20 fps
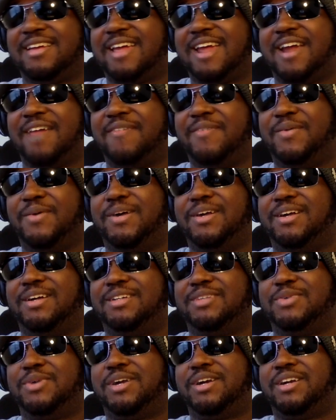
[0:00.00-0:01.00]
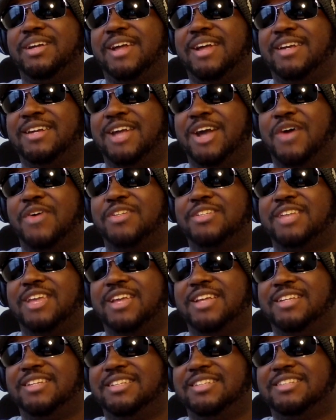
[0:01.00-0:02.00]
everyone on Twitter that I know is
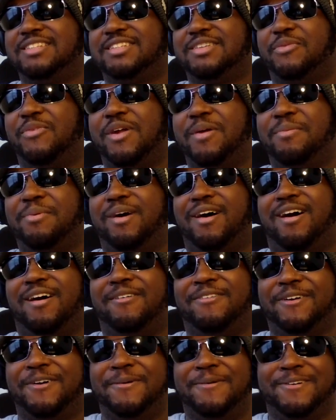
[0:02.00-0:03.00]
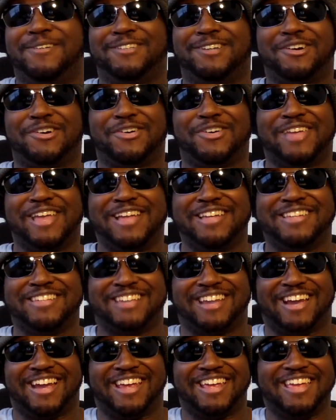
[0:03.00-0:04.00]
saying this is a ripoff of Mushoku
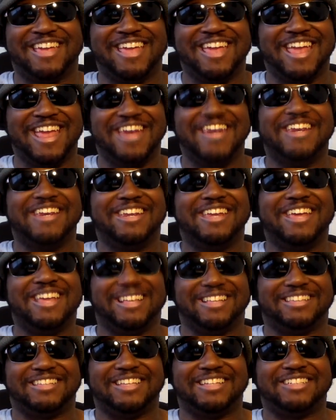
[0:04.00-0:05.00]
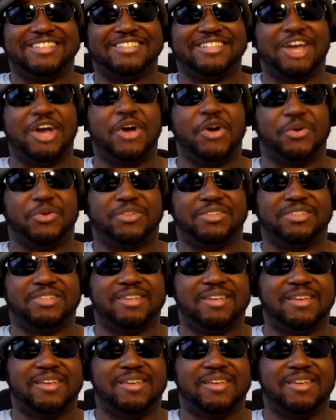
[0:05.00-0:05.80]
Tensei. And it is. It shows.